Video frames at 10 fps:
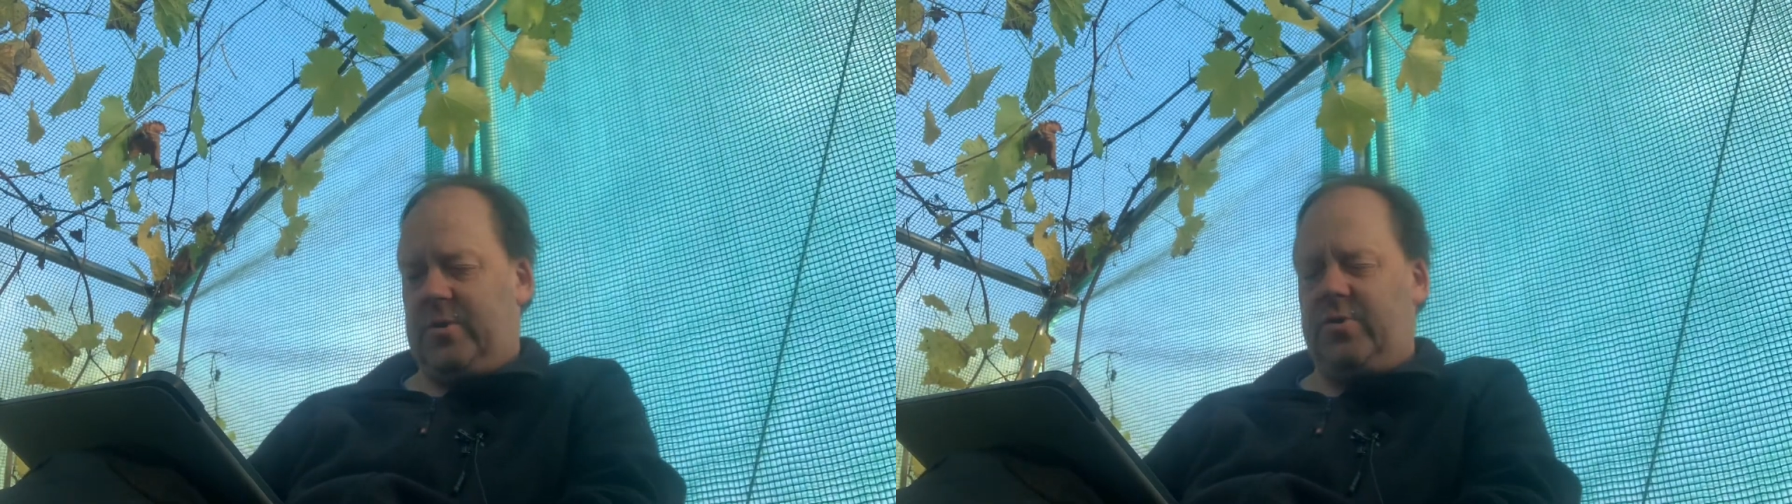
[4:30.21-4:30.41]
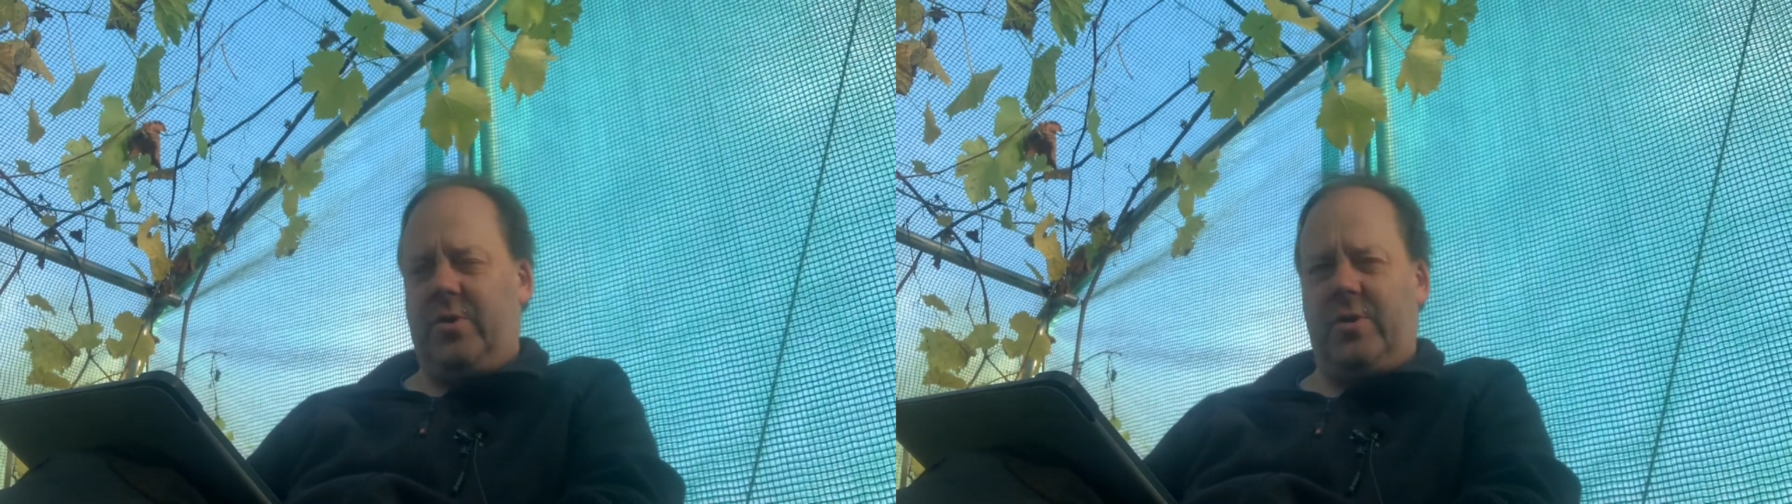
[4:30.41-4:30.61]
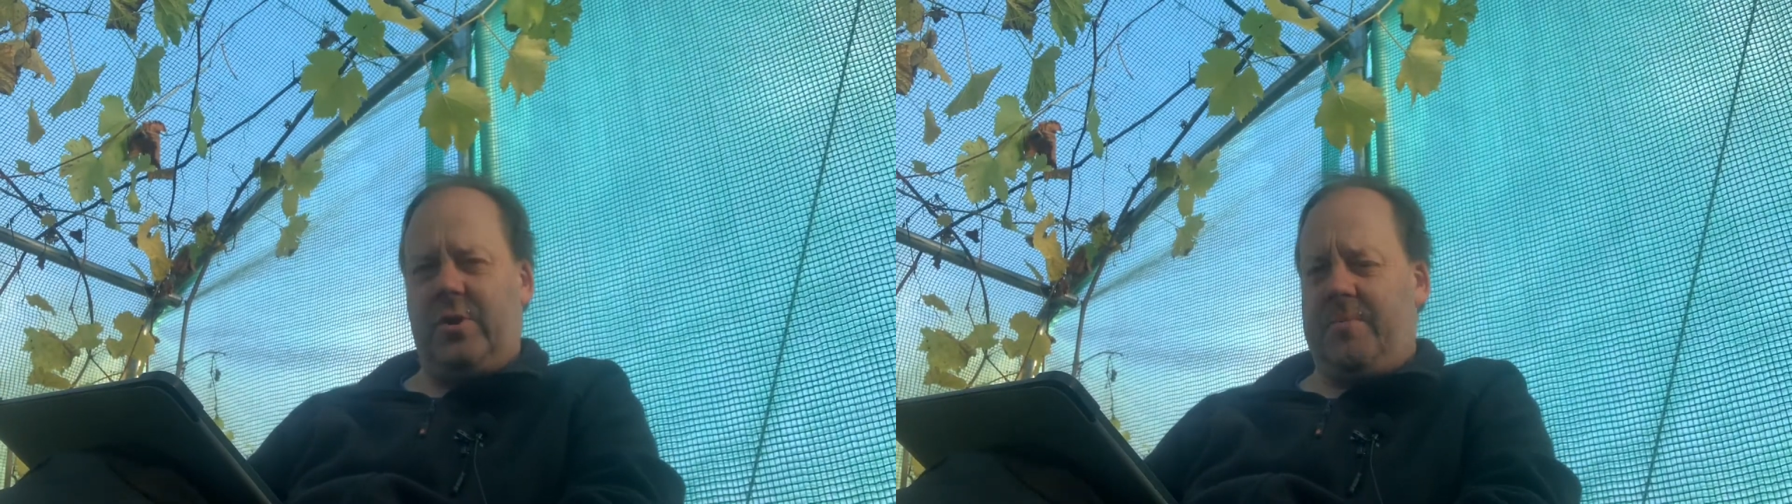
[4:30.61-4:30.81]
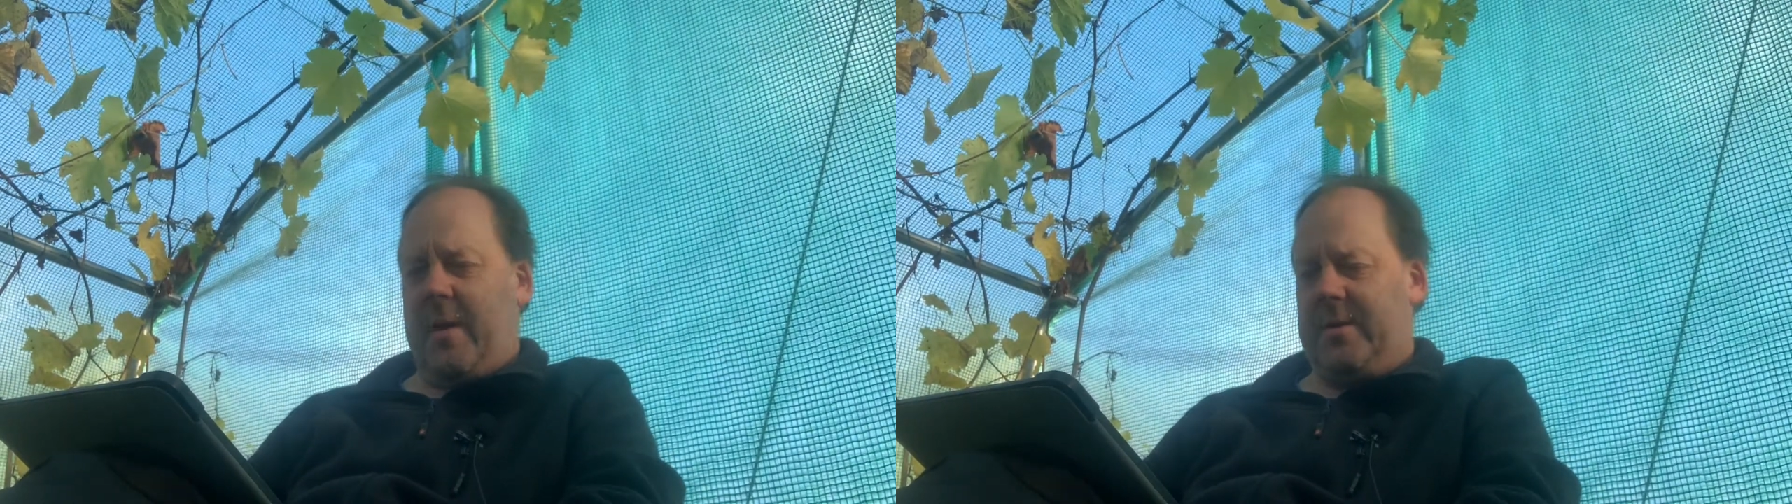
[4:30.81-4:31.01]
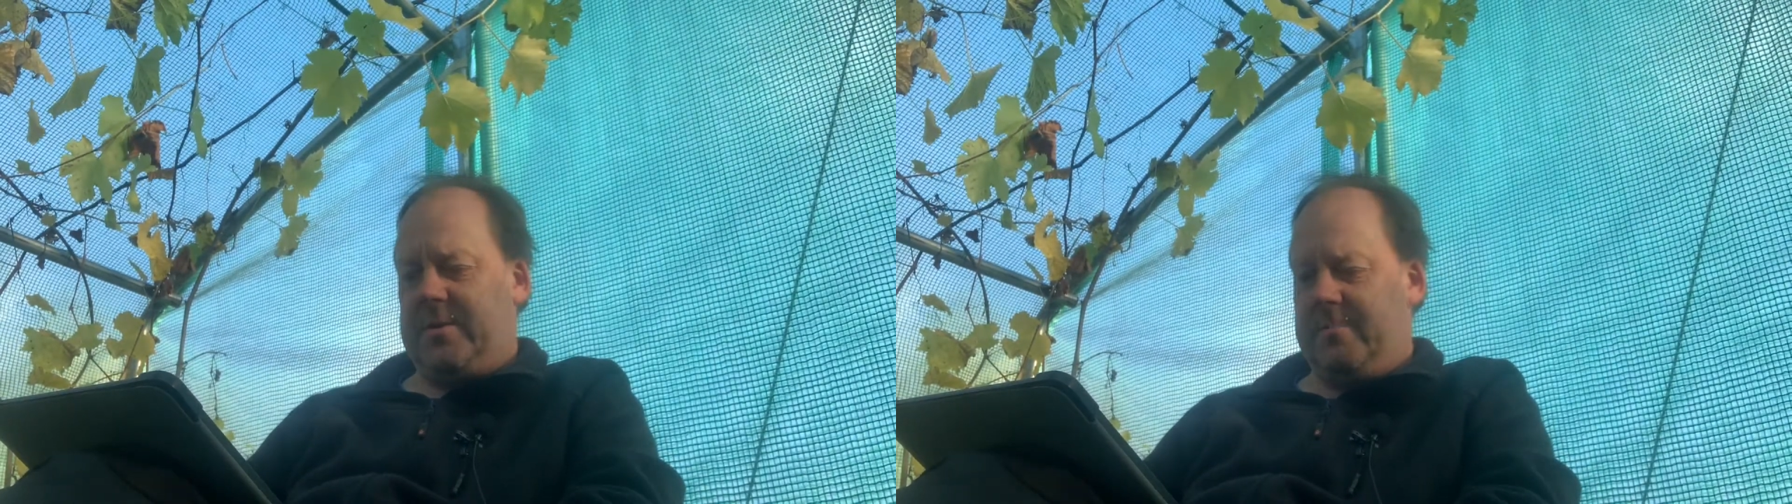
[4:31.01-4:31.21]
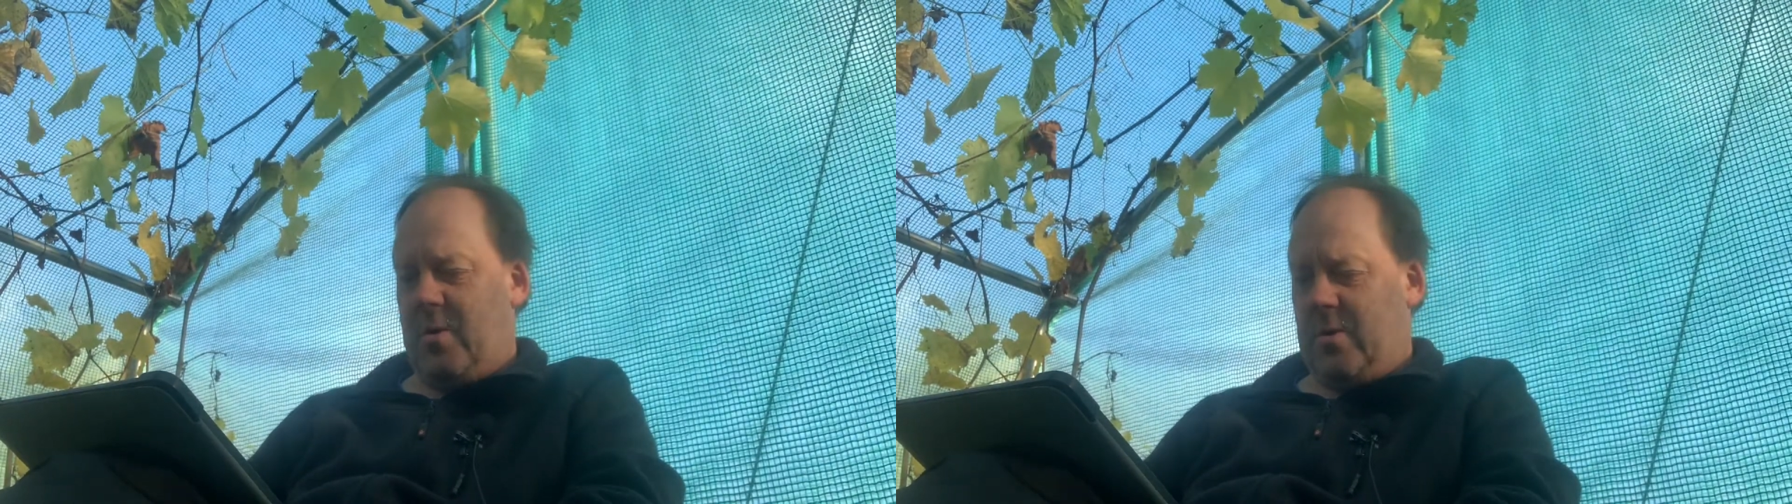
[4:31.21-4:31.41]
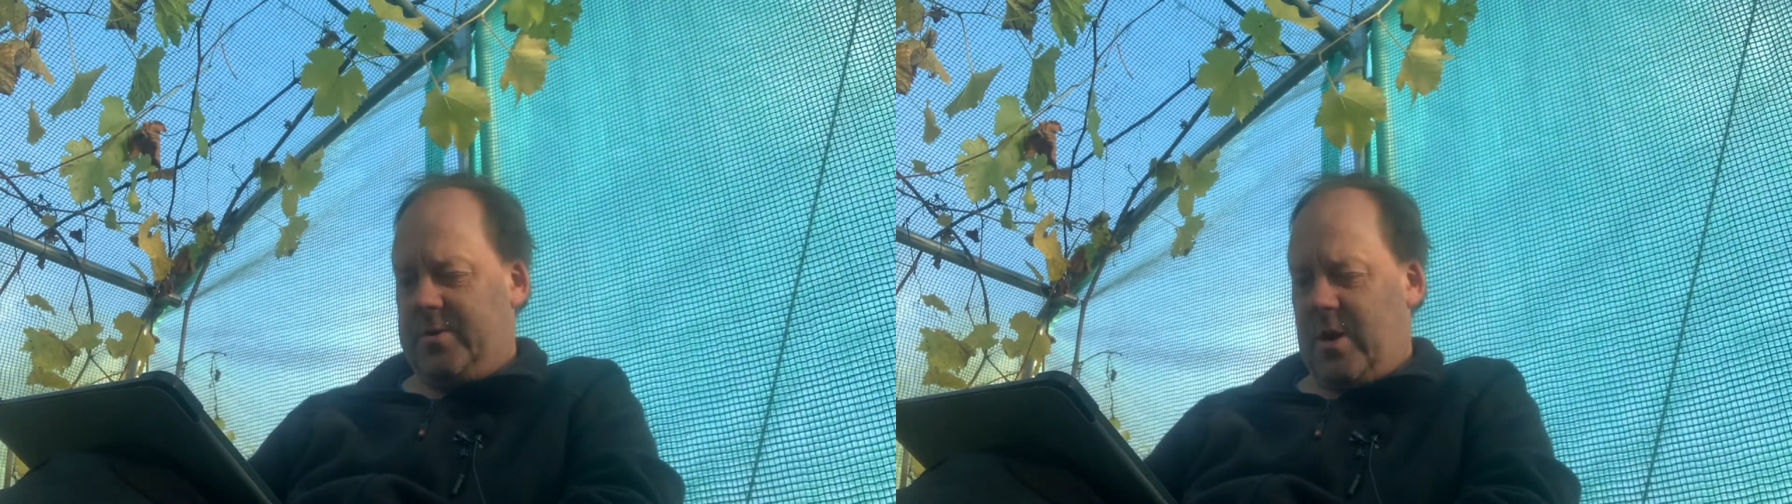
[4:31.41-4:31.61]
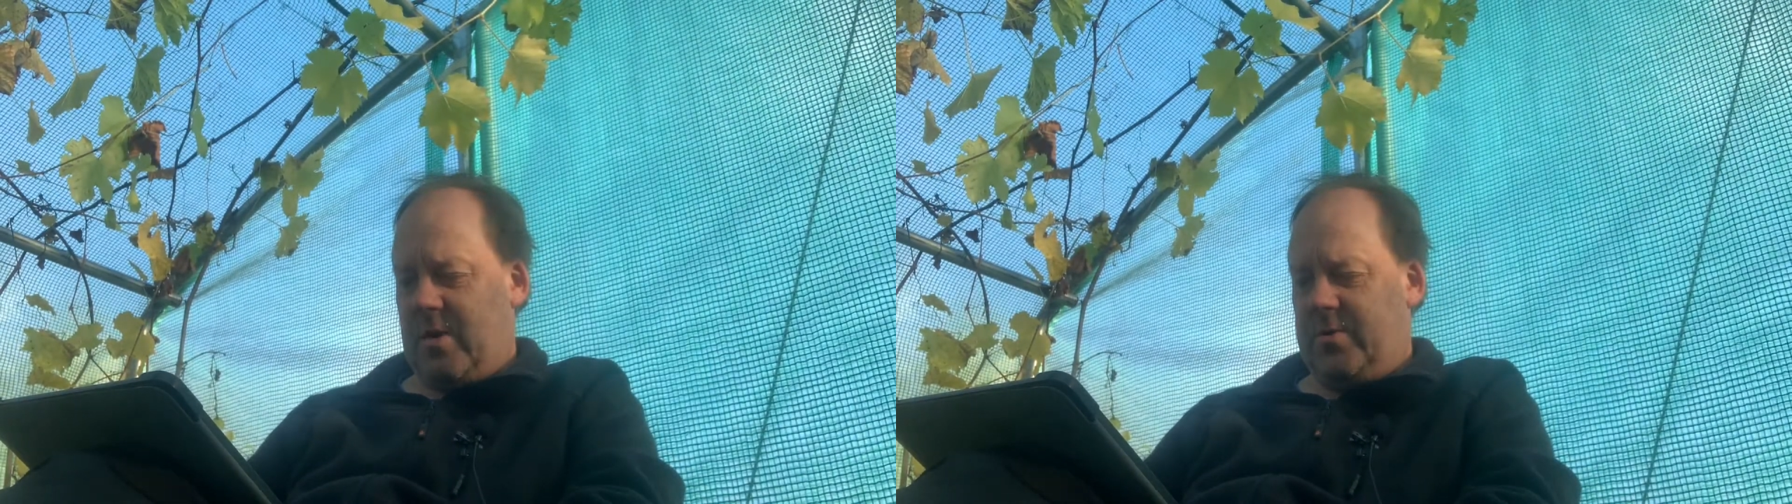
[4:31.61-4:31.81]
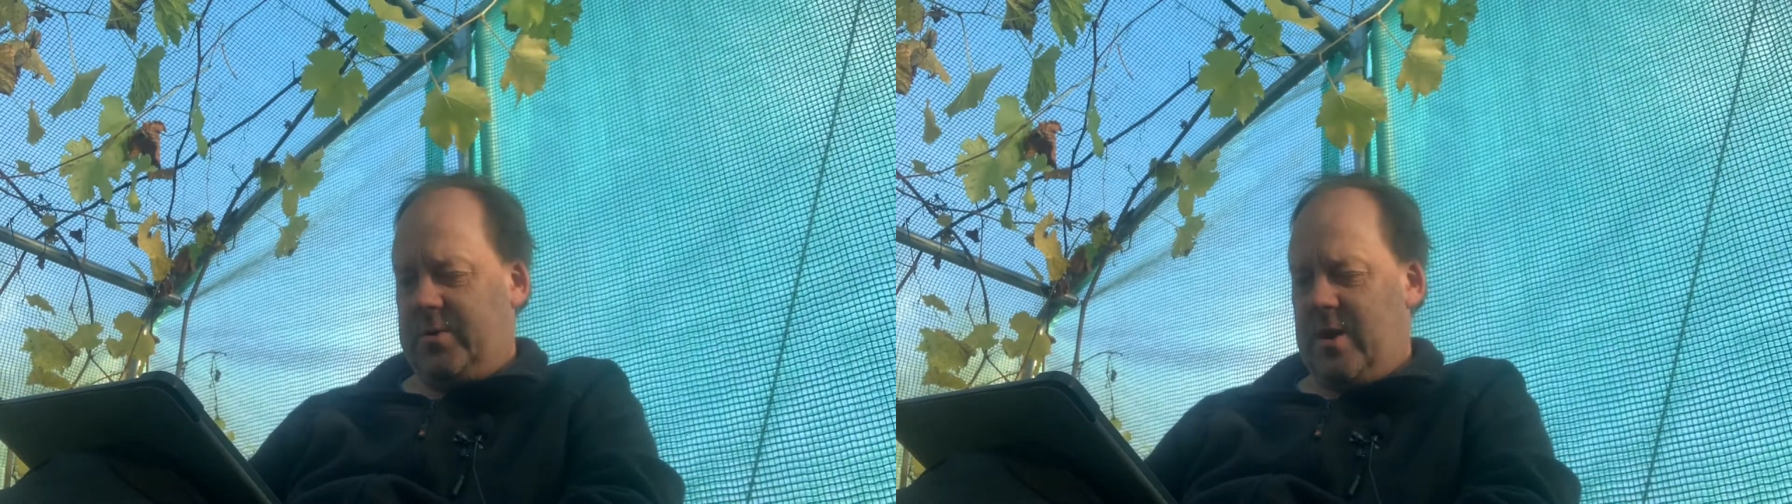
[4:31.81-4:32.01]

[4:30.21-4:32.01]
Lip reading: £130 tomatoes,